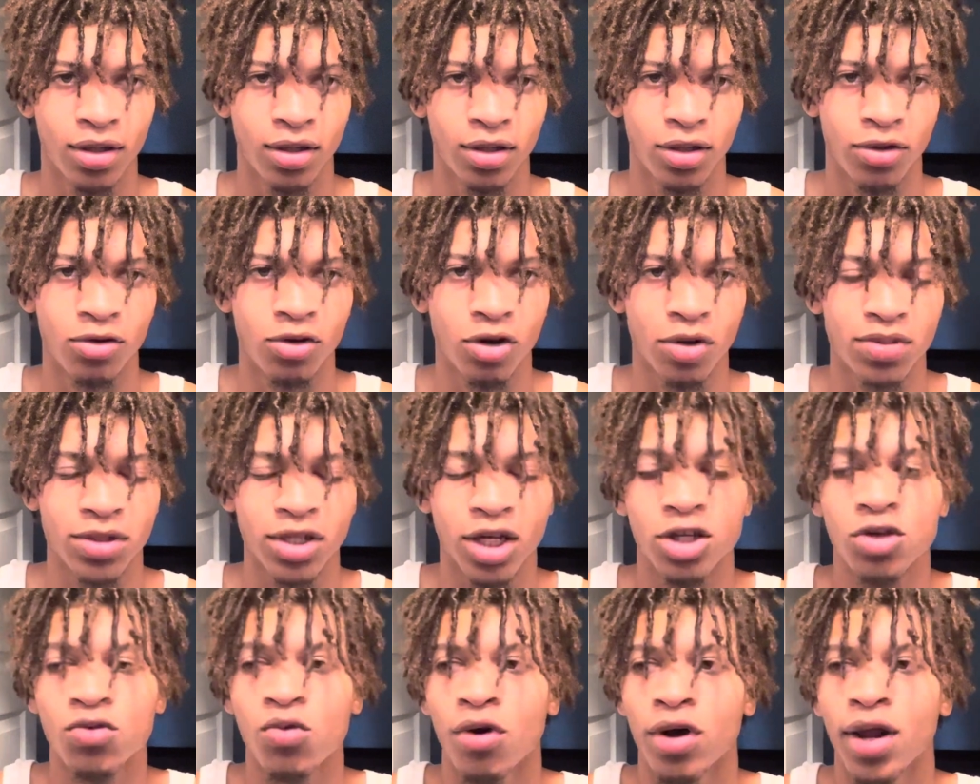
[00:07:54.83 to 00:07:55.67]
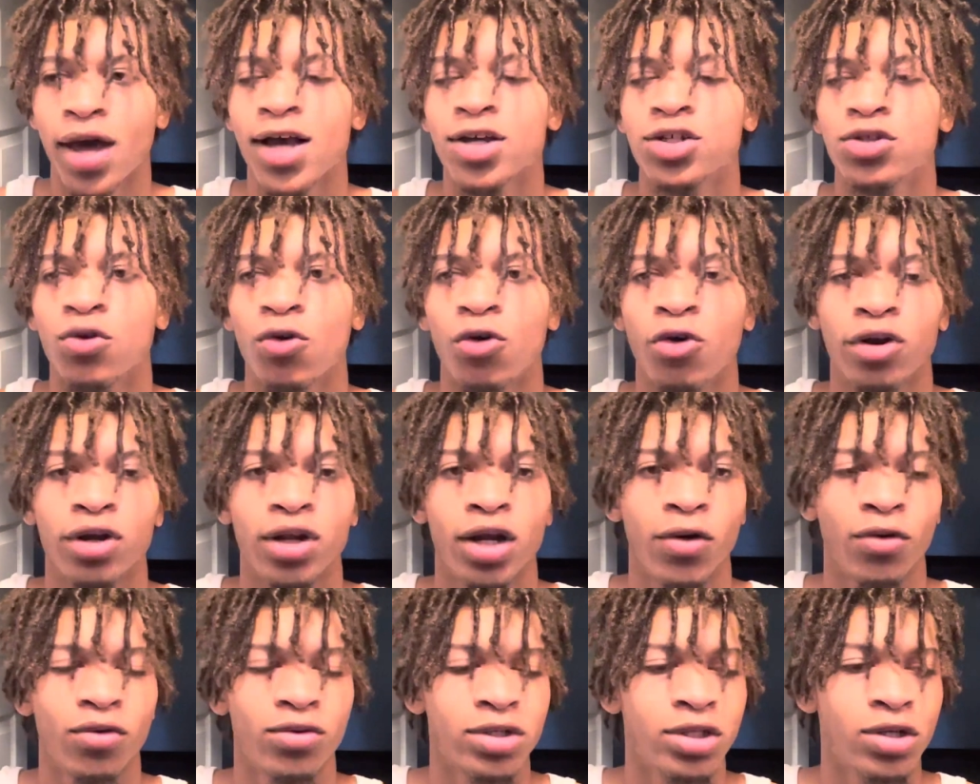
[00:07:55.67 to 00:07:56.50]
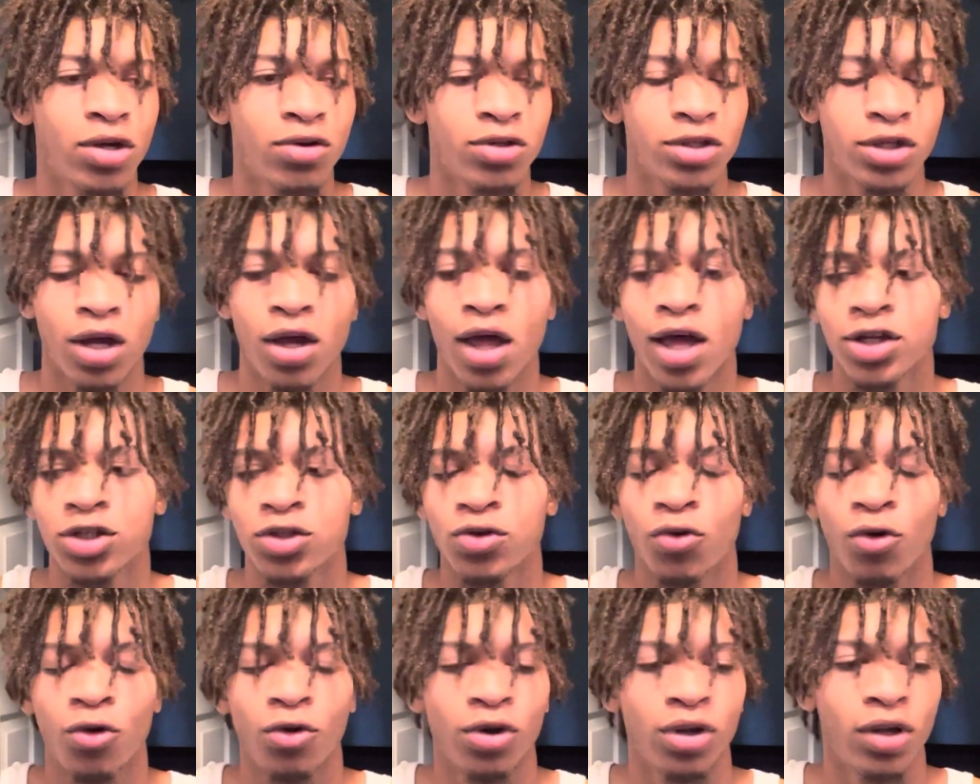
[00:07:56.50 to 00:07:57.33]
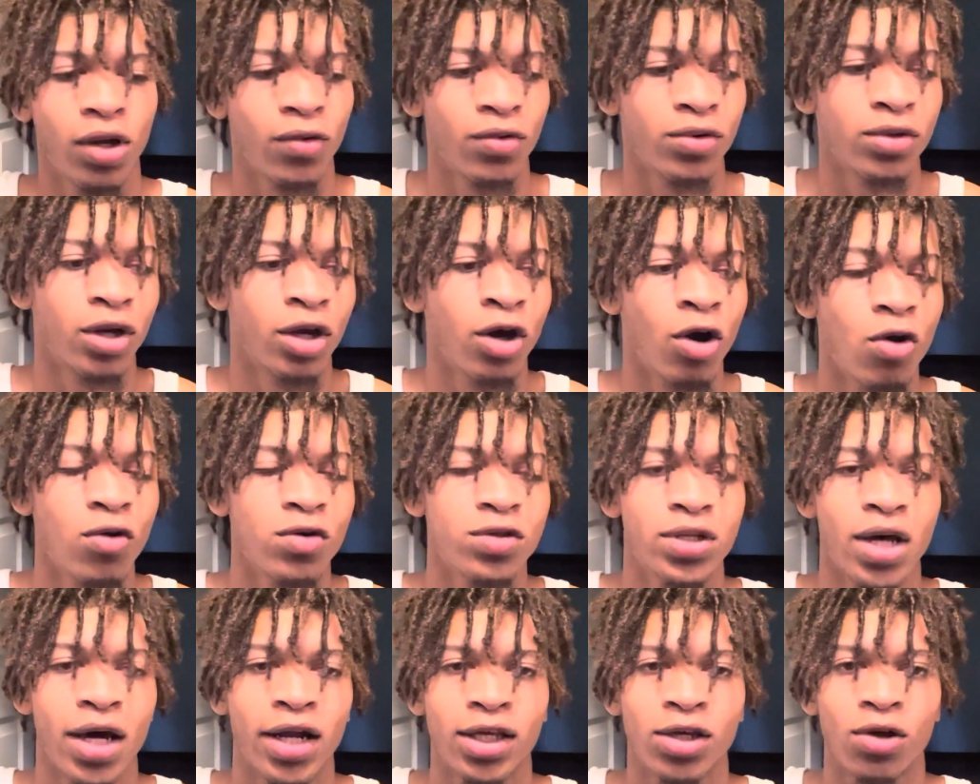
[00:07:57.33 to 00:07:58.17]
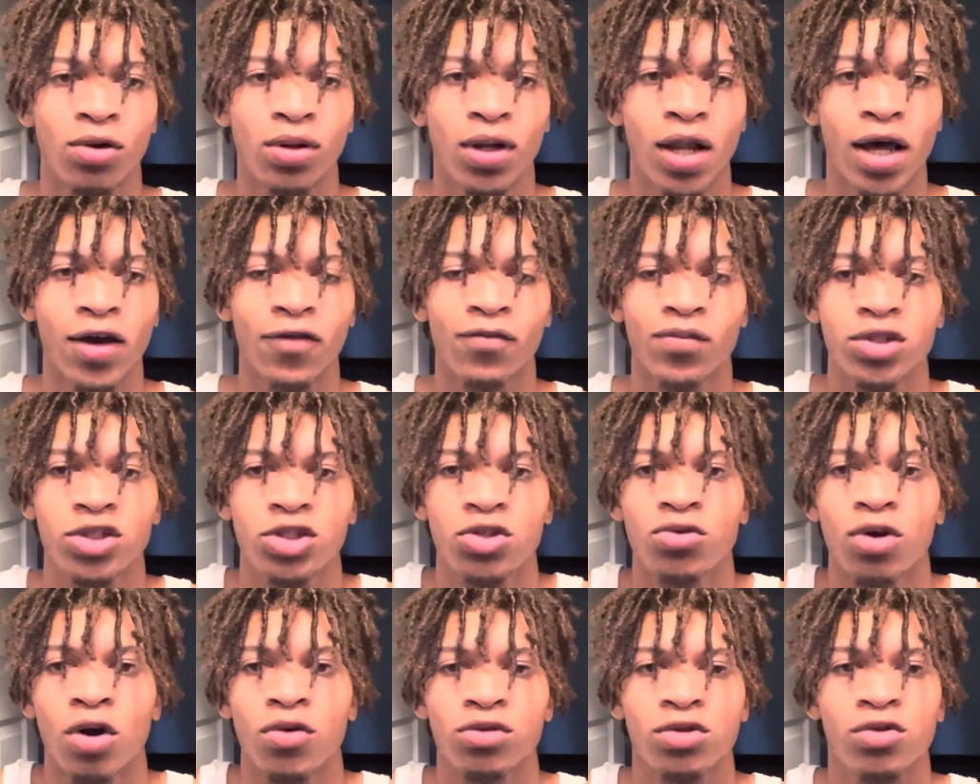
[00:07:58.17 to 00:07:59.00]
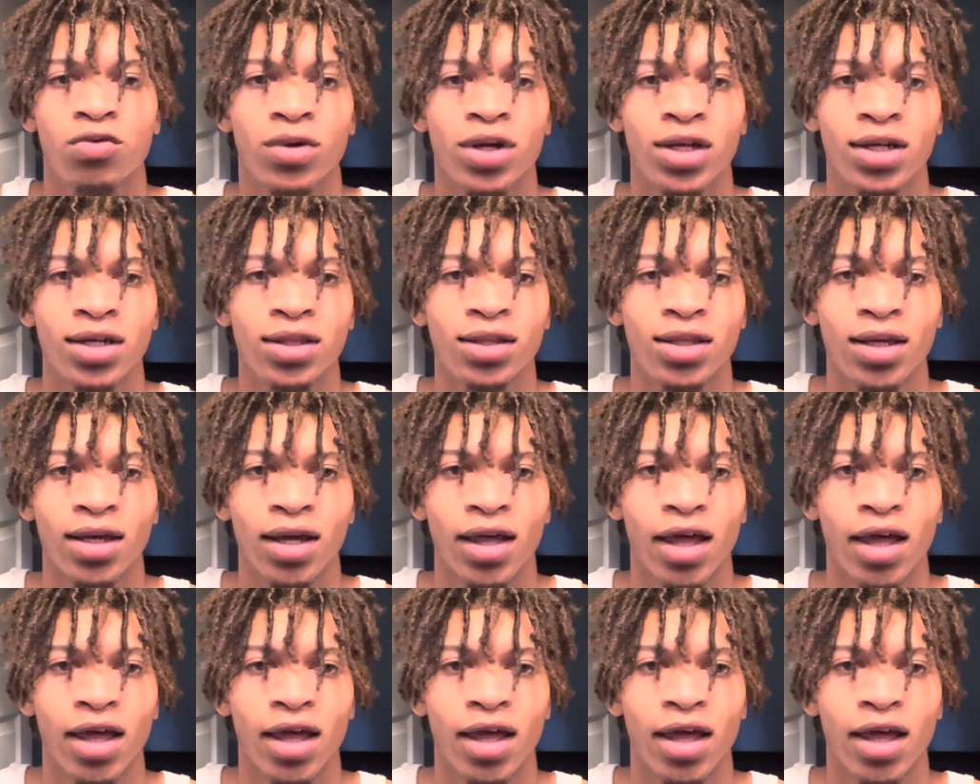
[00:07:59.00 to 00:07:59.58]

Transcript: You know what I'm saying? You want extraordinary results and extraordinary goals out of your life, but you don't do anything